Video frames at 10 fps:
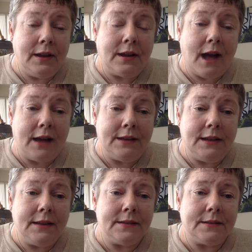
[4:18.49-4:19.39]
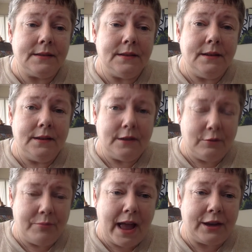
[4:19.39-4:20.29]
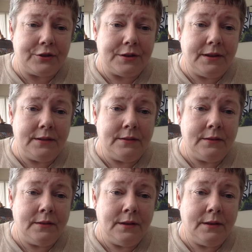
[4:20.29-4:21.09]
kindness, compassion,